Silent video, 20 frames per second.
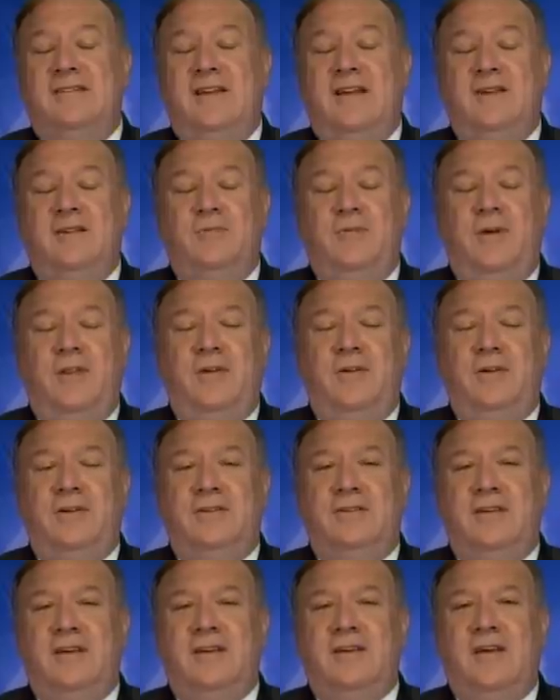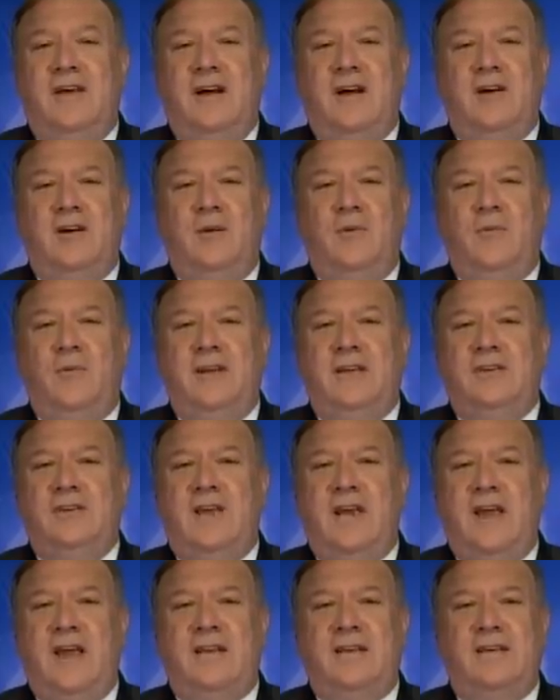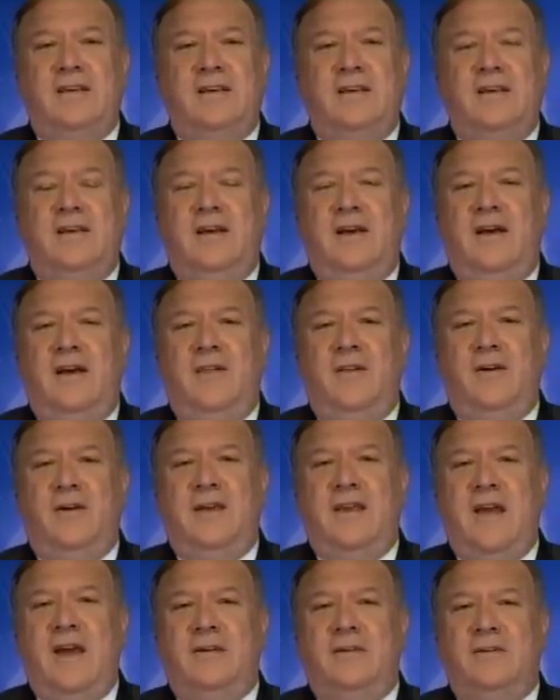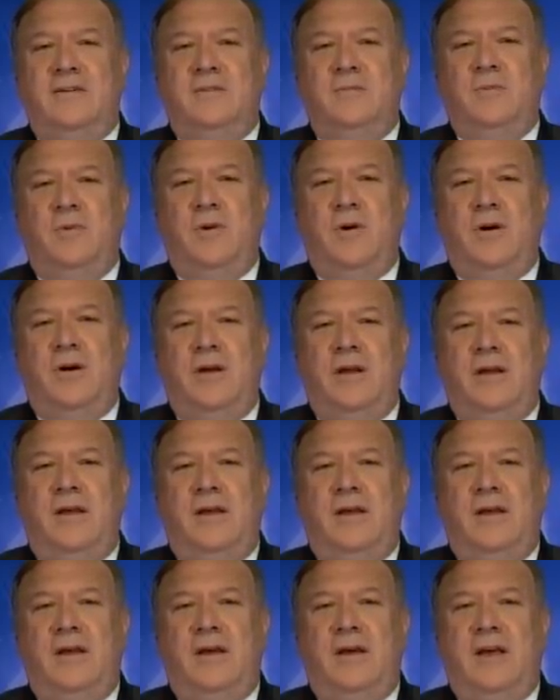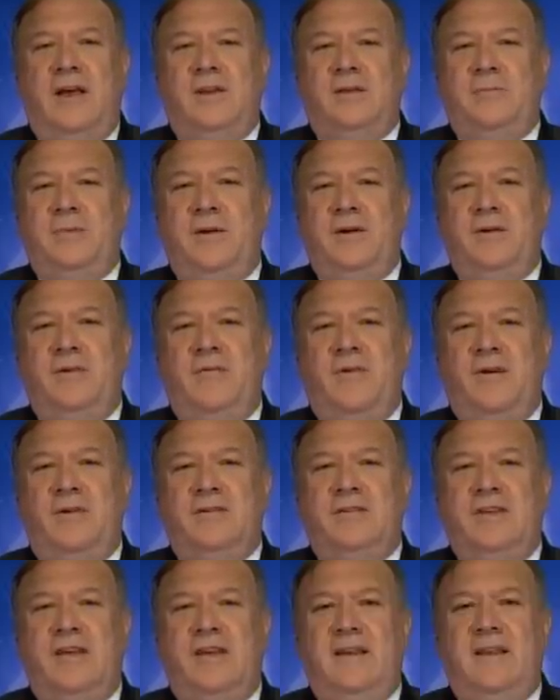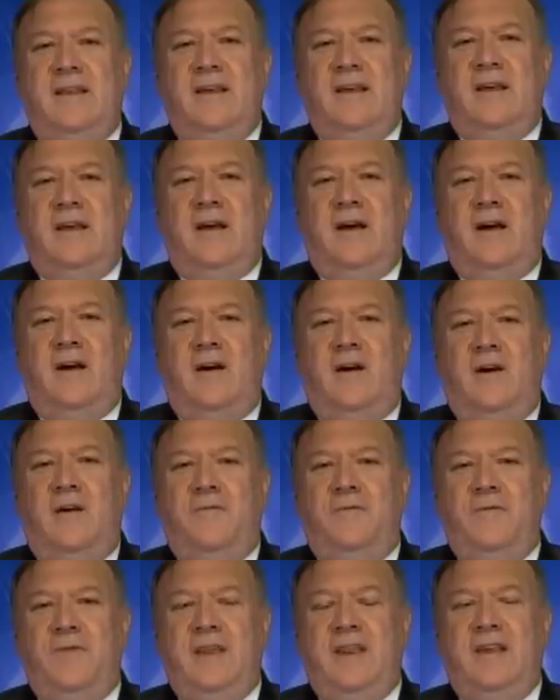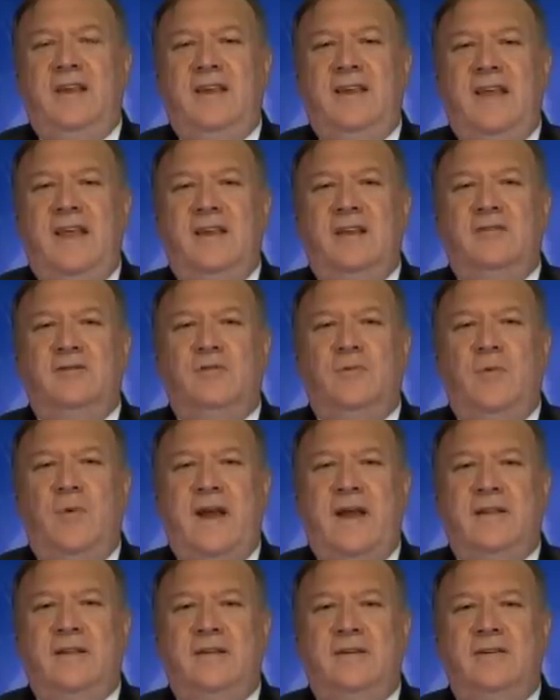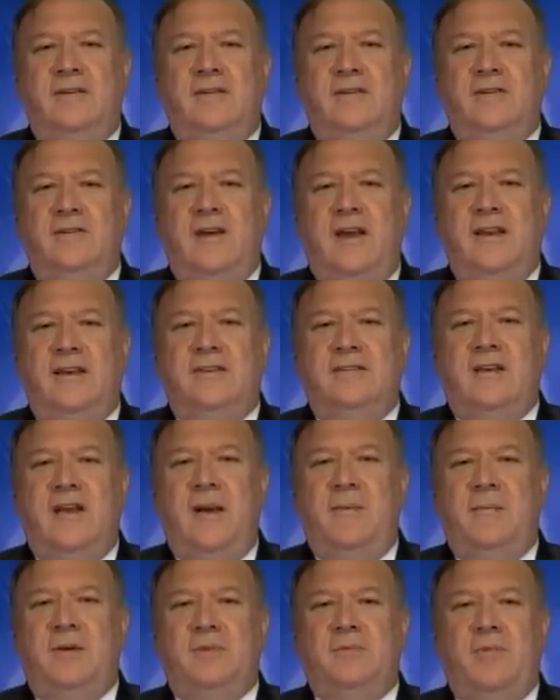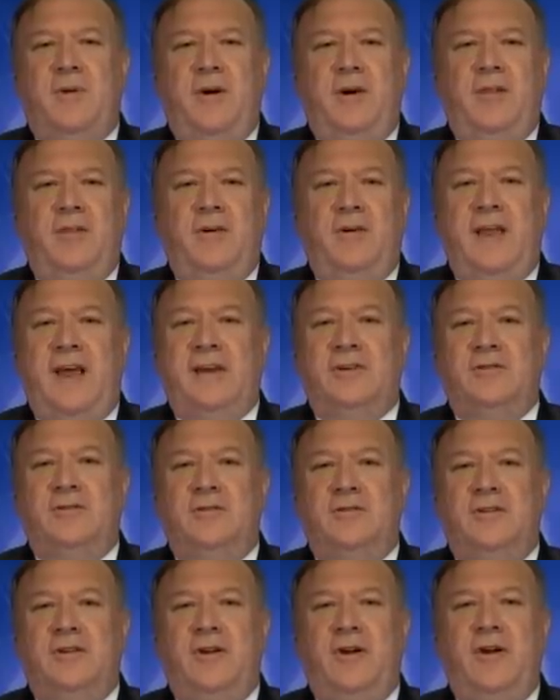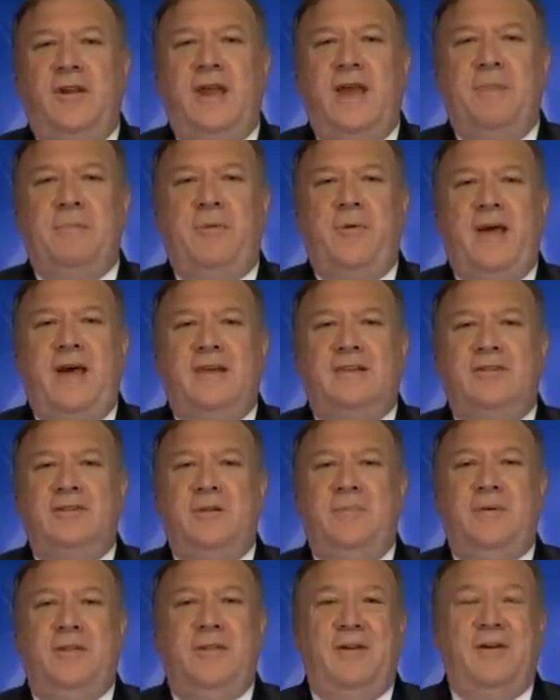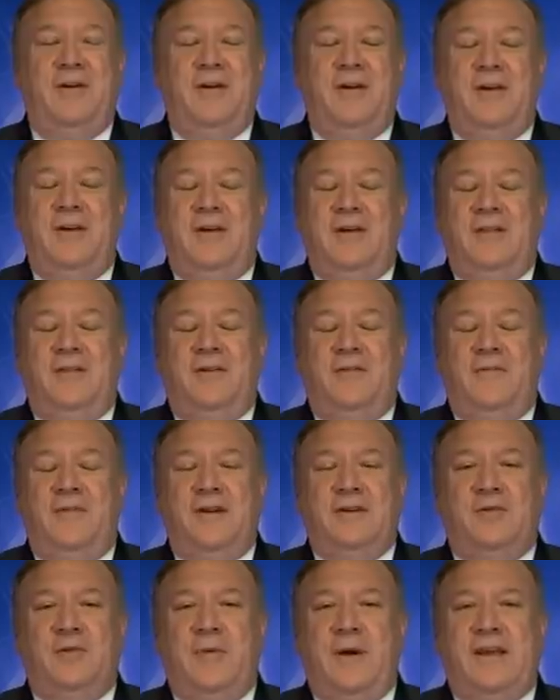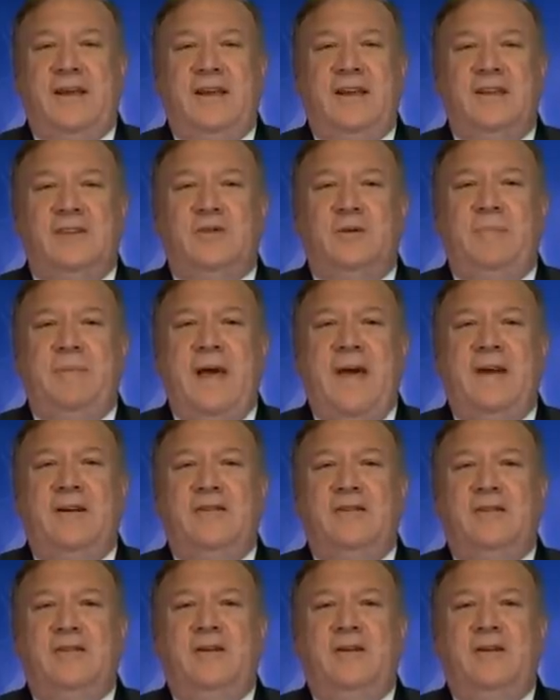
States, whether it's TikTok or WeChat, there are countless more. As Peter Navarro said, are feeding data directly to the Chinese Communist Party. Their national security apparatus could be their facial recognition pattern.